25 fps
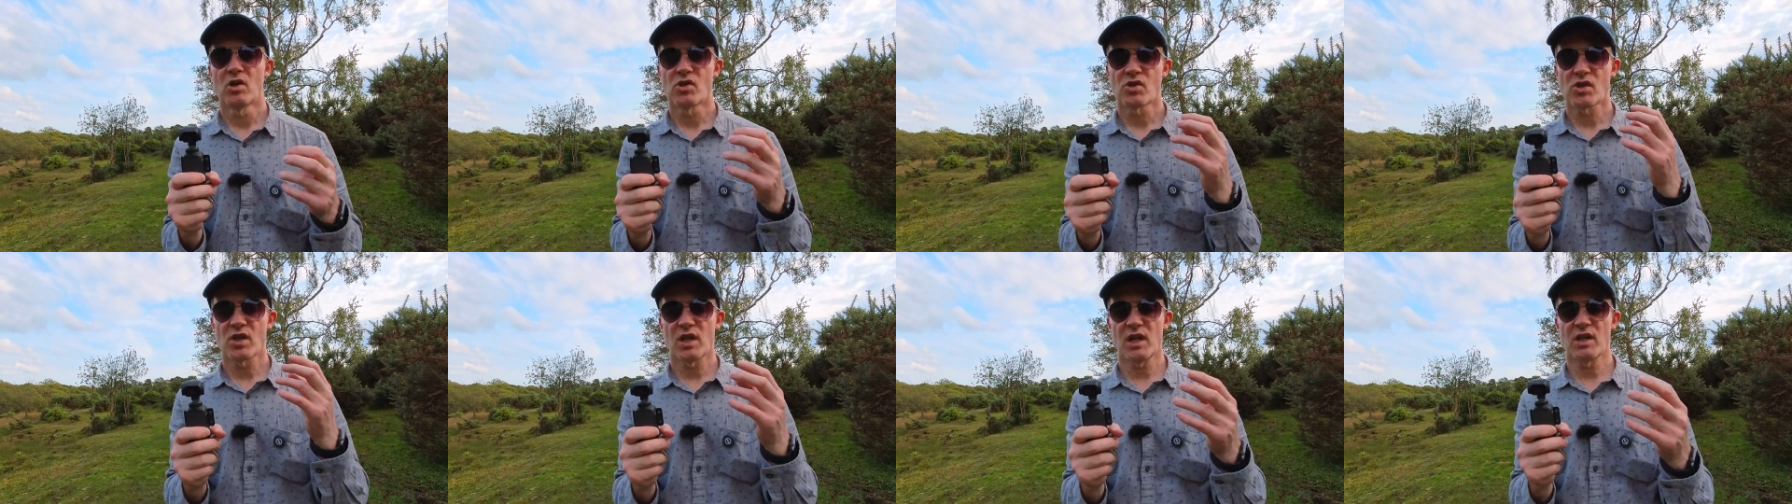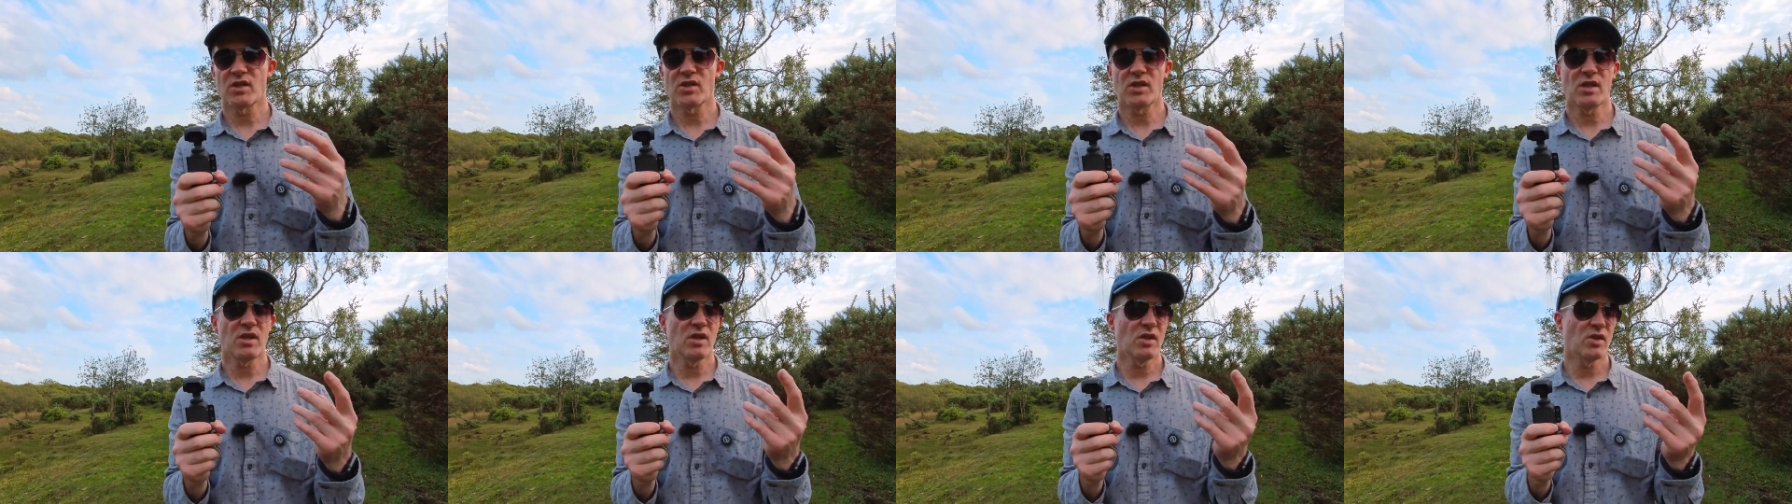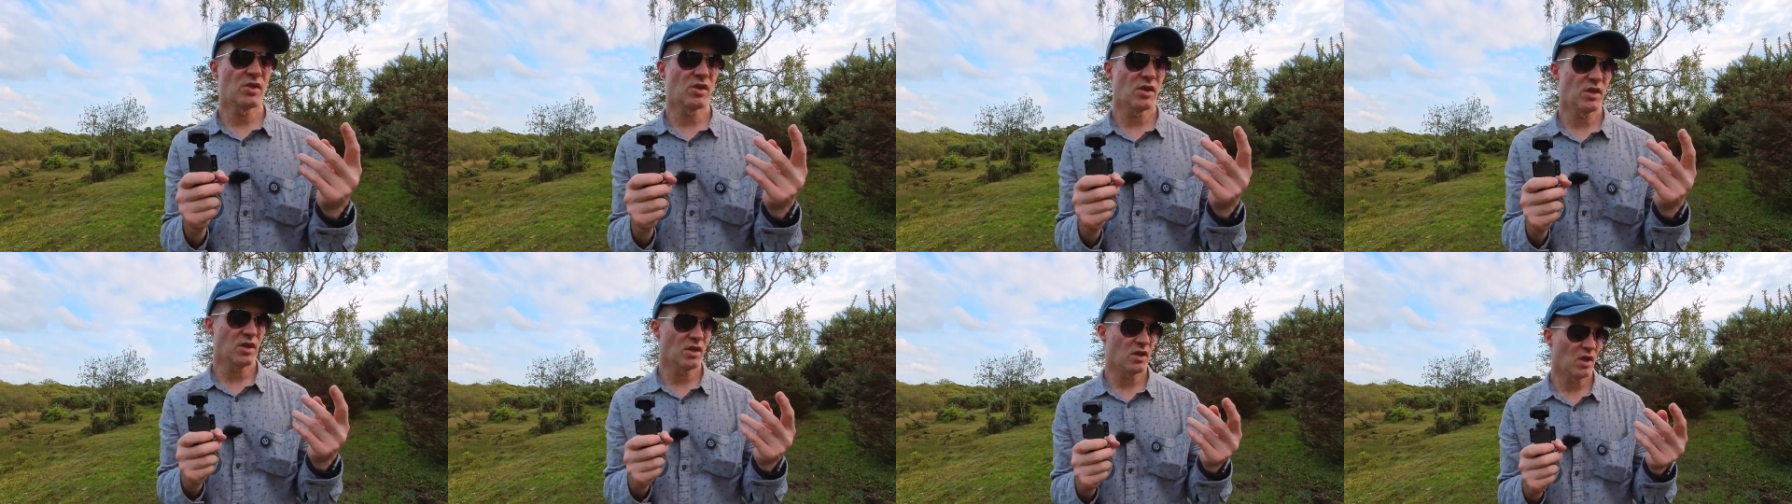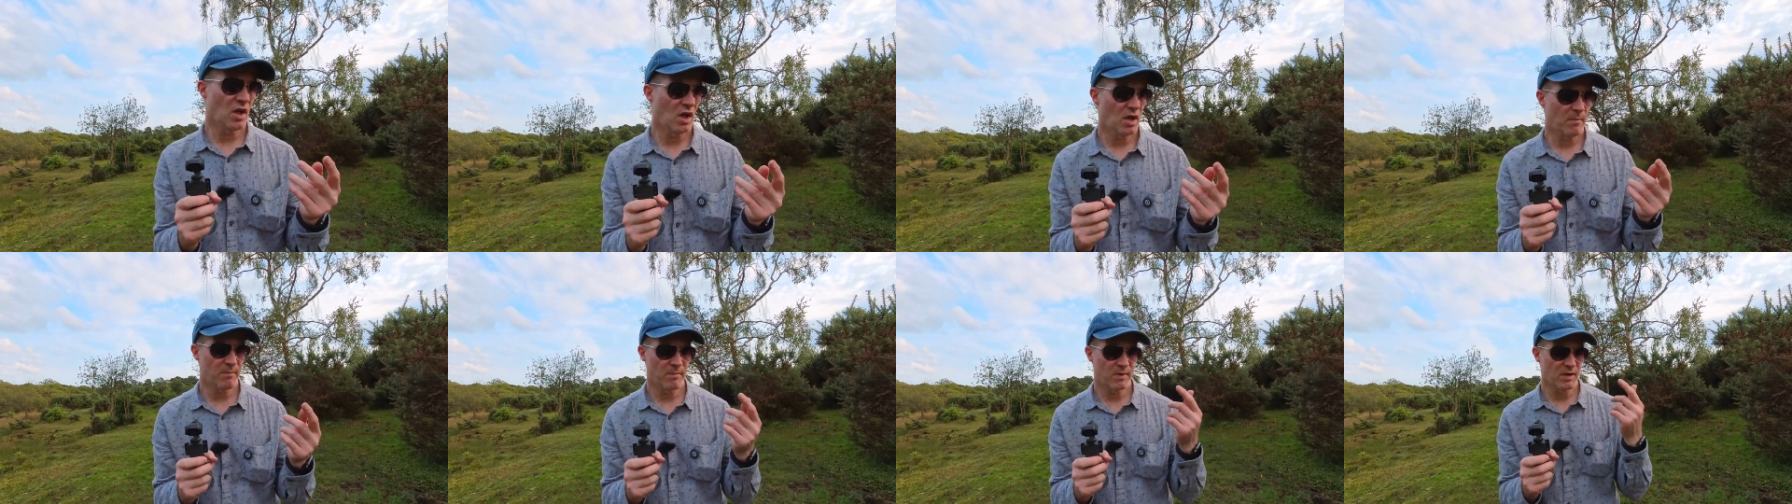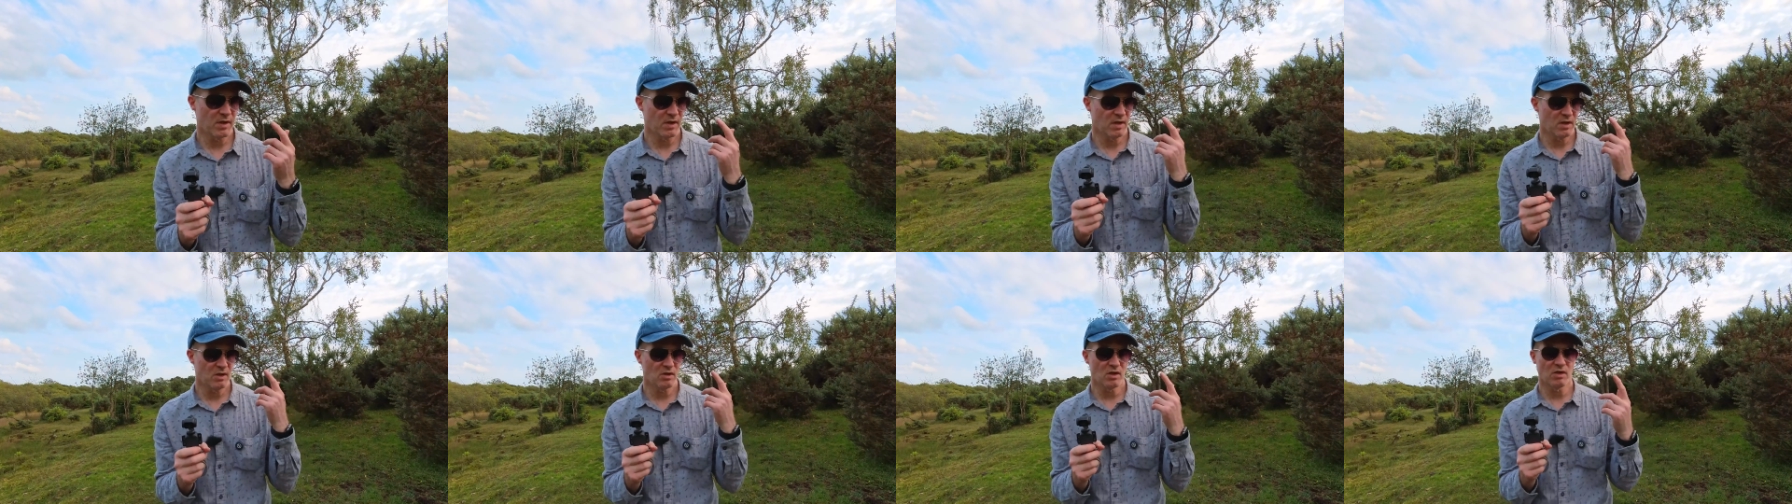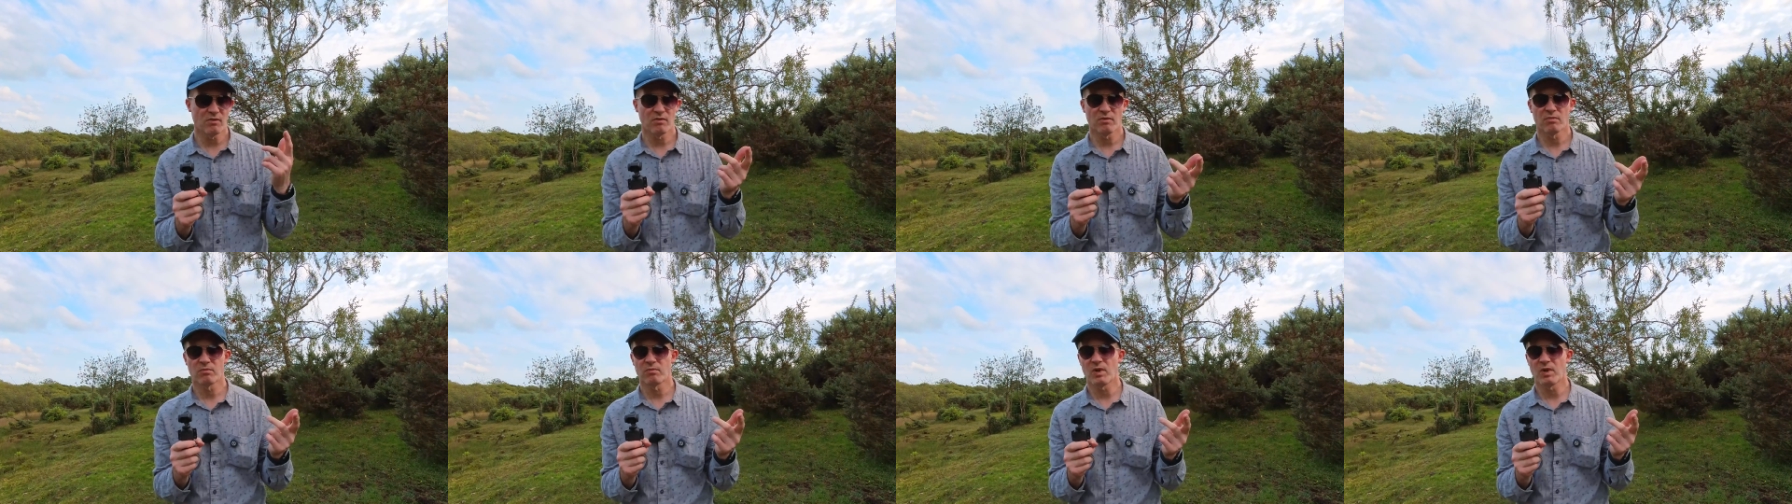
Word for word: So that is the, uh, the